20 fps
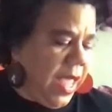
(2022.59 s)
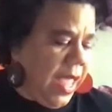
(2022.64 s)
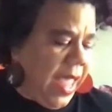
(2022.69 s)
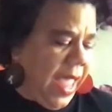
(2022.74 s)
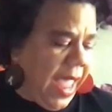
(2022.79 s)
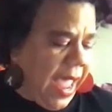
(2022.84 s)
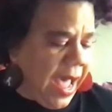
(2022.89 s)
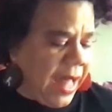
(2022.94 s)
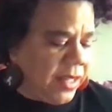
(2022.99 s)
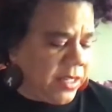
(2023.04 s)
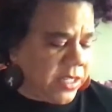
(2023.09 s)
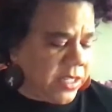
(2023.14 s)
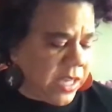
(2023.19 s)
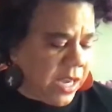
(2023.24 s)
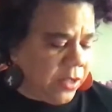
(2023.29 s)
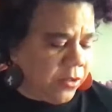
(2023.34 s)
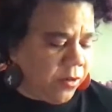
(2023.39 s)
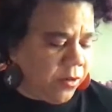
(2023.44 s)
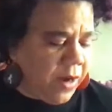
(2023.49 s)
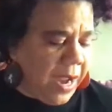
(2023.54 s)

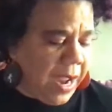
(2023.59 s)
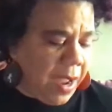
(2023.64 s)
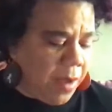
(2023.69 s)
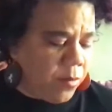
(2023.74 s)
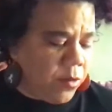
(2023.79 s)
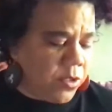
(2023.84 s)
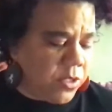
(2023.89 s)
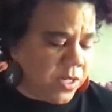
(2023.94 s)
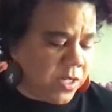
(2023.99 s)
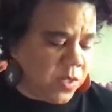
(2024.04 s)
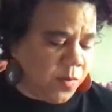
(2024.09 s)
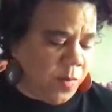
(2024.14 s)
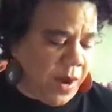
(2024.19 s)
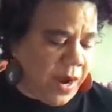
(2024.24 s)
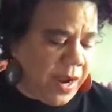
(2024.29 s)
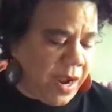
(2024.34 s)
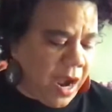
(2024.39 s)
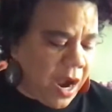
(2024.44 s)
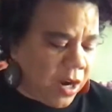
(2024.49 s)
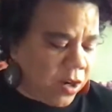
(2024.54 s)
Alexander Hamilton's
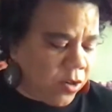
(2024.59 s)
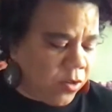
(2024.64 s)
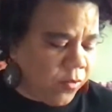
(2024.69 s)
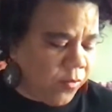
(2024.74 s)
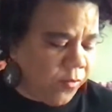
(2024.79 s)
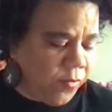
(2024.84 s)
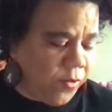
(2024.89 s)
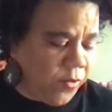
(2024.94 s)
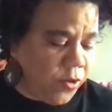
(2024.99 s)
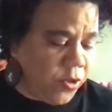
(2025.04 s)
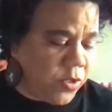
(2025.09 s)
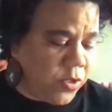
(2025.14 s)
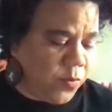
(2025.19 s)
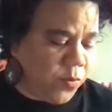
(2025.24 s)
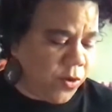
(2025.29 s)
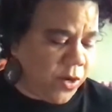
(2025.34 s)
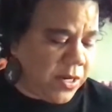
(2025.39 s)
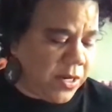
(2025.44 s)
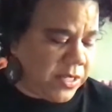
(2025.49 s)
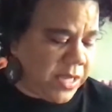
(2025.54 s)
biographers
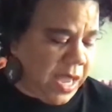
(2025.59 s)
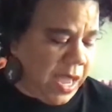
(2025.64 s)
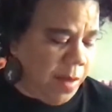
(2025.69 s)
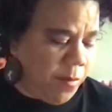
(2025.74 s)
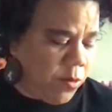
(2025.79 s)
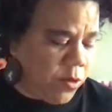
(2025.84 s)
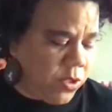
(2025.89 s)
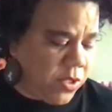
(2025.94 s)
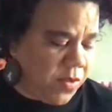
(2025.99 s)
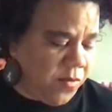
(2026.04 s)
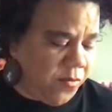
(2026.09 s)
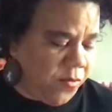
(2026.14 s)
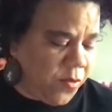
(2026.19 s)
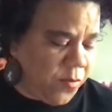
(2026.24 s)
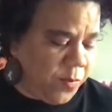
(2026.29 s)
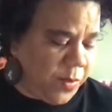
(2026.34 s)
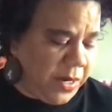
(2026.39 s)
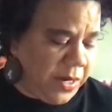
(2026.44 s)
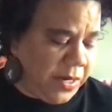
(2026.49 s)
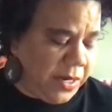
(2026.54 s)
praise Hamilton for
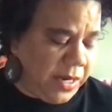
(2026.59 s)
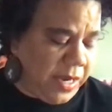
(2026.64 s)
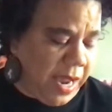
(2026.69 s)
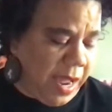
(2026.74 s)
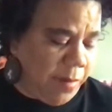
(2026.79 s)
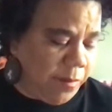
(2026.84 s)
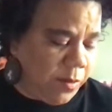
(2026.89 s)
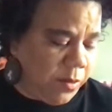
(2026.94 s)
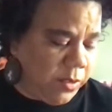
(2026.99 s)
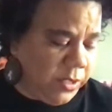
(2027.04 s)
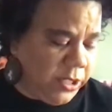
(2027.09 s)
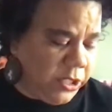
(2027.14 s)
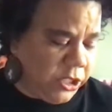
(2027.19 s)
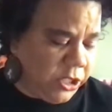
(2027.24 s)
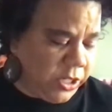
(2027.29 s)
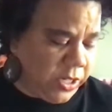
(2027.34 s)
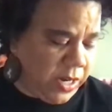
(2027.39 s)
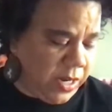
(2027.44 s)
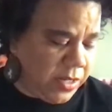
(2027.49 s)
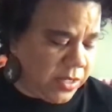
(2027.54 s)
being an
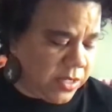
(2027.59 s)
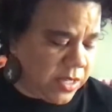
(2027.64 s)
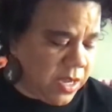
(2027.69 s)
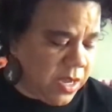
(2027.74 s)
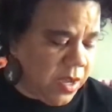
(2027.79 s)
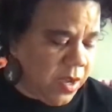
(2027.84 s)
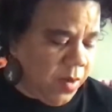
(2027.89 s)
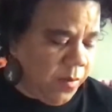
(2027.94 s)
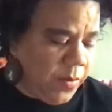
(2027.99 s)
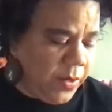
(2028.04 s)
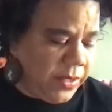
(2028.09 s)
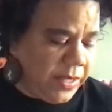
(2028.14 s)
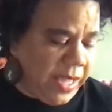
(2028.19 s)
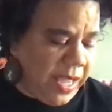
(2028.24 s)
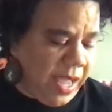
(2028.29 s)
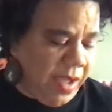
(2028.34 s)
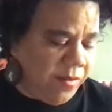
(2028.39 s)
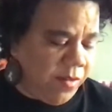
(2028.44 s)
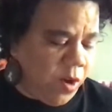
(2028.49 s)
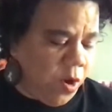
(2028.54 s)
abolitionist, but they
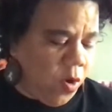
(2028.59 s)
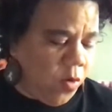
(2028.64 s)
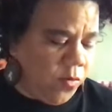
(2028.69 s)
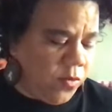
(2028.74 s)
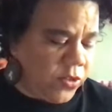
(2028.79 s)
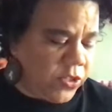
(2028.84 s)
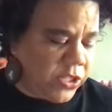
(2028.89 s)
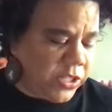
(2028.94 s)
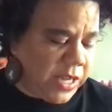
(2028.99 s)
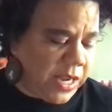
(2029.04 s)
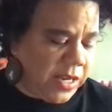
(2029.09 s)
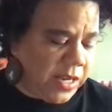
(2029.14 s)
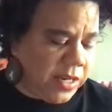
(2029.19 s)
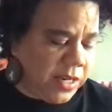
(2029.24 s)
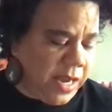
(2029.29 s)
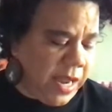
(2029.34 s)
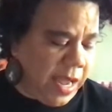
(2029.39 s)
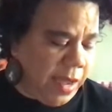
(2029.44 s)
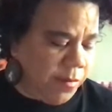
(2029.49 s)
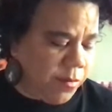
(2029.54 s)
have overstated
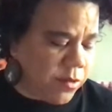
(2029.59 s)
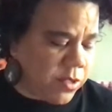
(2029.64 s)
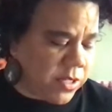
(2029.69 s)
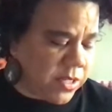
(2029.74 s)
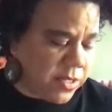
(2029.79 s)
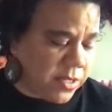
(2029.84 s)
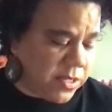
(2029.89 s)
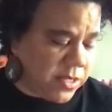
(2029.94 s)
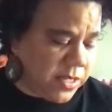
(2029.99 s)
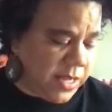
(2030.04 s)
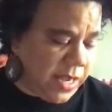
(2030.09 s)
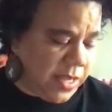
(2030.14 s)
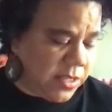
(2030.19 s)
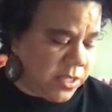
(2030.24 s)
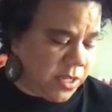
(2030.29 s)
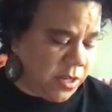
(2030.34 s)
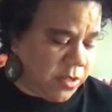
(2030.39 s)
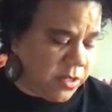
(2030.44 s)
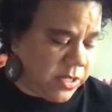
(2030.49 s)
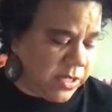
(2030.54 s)
Hamilton's
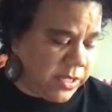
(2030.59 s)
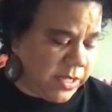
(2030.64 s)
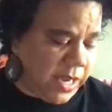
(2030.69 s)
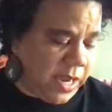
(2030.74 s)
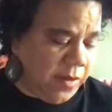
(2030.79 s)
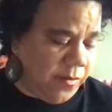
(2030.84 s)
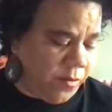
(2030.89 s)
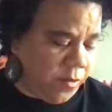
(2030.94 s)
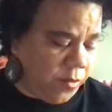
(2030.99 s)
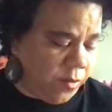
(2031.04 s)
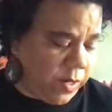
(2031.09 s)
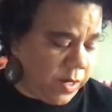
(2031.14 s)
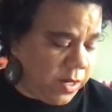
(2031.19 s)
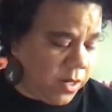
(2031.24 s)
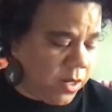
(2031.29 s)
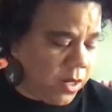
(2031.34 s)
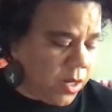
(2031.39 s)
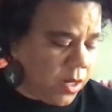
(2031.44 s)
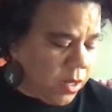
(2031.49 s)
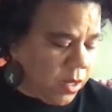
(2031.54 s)
stance on slavery.
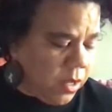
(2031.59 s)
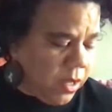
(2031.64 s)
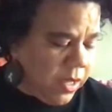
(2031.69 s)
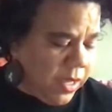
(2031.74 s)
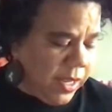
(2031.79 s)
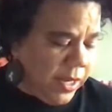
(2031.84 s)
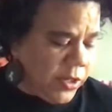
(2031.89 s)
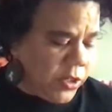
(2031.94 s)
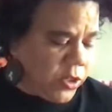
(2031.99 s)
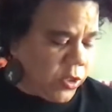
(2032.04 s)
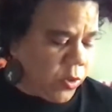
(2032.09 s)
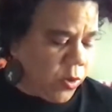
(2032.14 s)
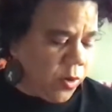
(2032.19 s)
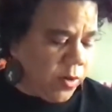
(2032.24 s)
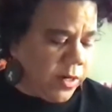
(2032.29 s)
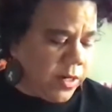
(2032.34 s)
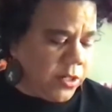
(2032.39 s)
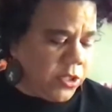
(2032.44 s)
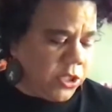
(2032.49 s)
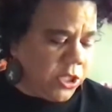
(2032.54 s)

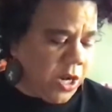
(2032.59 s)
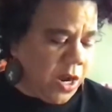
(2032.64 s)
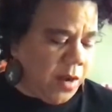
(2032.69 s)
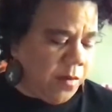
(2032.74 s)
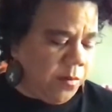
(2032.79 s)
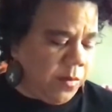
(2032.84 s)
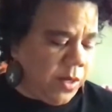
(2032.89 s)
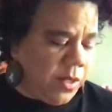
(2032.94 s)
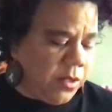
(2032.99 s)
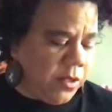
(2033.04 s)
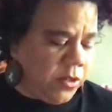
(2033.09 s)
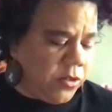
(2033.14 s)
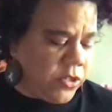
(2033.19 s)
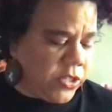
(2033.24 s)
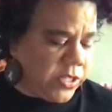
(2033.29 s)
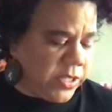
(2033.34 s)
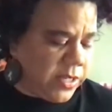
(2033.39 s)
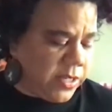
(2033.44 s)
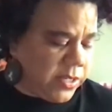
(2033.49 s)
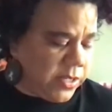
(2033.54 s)
Historian John Miller
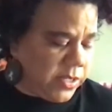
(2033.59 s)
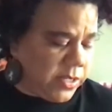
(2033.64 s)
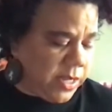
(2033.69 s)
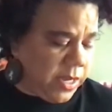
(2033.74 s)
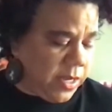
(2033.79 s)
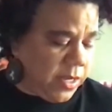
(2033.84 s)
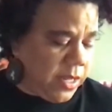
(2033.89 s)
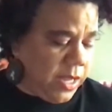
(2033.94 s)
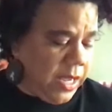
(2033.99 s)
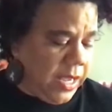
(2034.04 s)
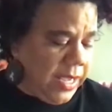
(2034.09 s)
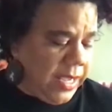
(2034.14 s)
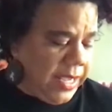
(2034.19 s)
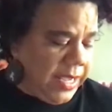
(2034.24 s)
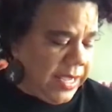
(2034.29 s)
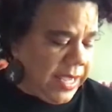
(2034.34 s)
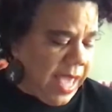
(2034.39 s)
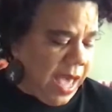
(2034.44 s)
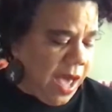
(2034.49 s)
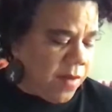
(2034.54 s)
insisted
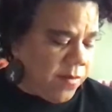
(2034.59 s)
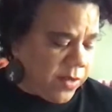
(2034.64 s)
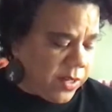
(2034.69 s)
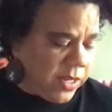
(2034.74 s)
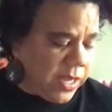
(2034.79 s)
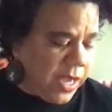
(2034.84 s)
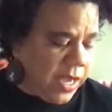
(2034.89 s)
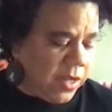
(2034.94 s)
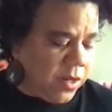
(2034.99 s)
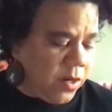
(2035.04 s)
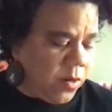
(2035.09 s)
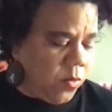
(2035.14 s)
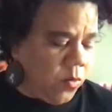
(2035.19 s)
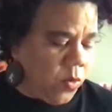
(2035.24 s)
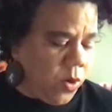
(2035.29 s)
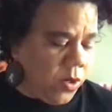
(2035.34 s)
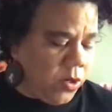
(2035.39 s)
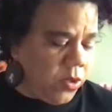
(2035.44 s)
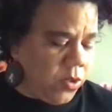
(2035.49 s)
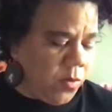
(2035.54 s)
he advocated
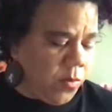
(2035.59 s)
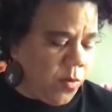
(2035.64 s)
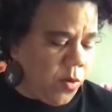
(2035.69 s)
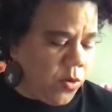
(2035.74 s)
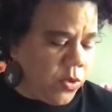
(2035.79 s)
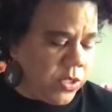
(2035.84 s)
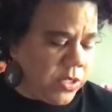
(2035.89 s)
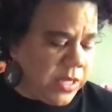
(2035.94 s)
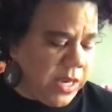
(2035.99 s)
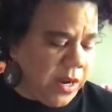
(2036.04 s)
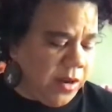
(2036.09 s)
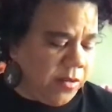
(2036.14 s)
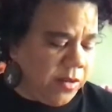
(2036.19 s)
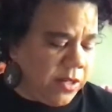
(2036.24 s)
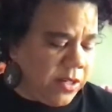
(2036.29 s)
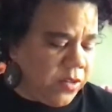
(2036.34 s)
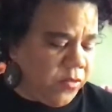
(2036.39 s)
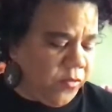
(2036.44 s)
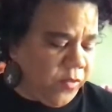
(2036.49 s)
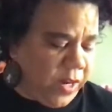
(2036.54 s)
one of the most
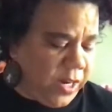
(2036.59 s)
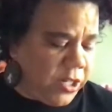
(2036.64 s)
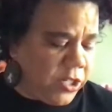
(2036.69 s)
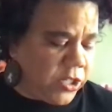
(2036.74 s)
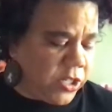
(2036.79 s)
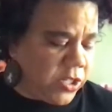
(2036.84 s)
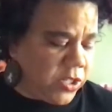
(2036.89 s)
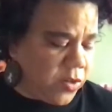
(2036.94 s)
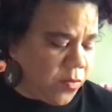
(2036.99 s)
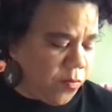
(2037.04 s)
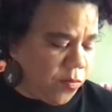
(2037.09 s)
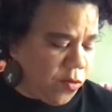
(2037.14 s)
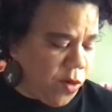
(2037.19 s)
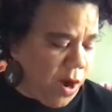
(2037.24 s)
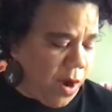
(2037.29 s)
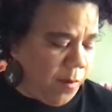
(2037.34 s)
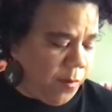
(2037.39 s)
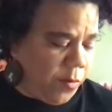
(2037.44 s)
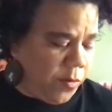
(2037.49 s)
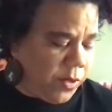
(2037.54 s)
daring invasions of
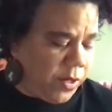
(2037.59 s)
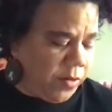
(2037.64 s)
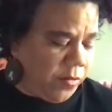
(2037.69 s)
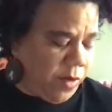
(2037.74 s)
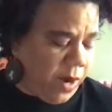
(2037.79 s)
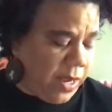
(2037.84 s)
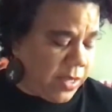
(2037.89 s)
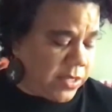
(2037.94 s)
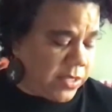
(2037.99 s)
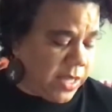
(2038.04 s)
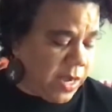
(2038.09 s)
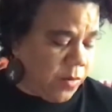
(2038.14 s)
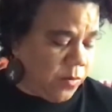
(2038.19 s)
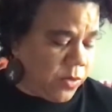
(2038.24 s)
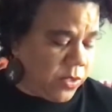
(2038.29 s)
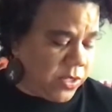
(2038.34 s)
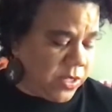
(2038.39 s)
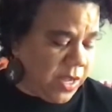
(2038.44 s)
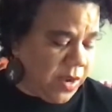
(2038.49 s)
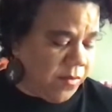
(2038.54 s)
property rights that
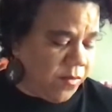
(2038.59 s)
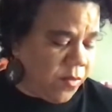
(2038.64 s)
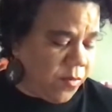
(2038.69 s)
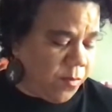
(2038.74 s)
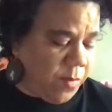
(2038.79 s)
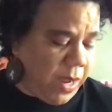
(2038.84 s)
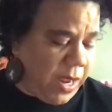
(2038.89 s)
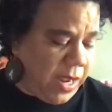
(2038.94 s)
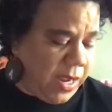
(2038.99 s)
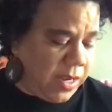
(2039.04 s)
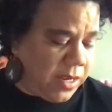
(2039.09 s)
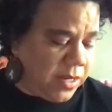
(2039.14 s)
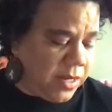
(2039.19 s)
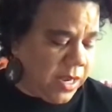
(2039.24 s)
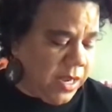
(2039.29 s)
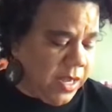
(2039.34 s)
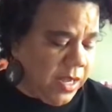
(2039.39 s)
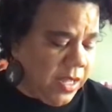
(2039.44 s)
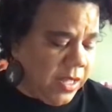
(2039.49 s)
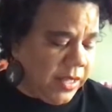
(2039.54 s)
was never made,
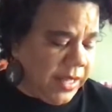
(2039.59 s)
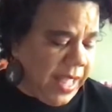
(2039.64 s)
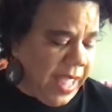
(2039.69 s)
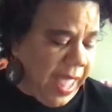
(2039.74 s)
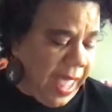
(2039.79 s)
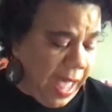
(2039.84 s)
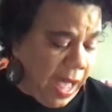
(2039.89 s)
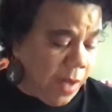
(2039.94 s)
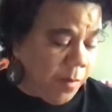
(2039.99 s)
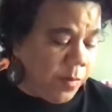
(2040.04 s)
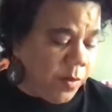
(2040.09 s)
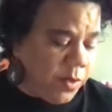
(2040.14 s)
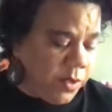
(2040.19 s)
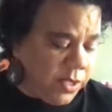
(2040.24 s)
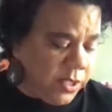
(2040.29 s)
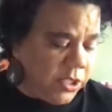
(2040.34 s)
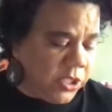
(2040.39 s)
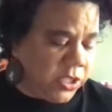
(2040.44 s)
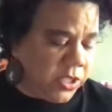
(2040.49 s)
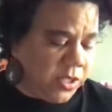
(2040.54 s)
the
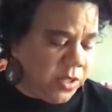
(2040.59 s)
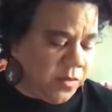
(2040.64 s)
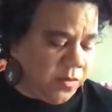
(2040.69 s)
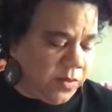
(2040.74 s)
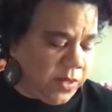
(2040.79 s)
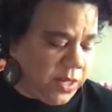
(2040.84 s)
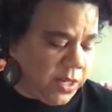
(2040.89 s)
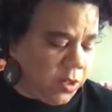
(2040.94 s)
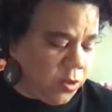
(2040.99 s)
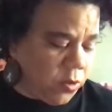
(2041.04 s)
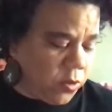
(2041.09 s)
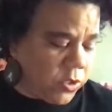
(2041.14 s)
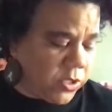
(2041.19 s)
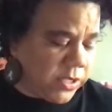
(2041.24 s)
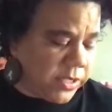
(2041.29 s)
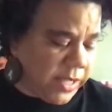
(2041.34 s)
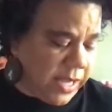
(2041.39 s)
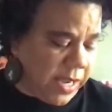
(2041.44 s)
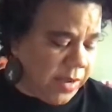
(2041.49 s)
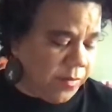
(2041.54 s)
abolition of Negro
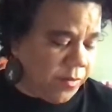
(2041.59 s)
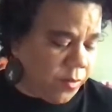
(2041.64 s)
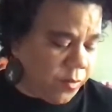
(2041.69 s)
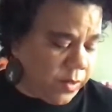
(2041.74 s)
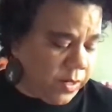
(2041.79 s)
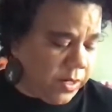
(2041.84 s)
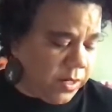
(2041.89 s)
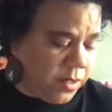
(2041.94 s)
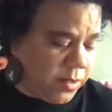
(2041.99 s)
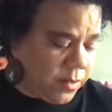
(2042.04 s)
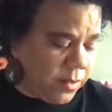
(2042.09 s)
slavery.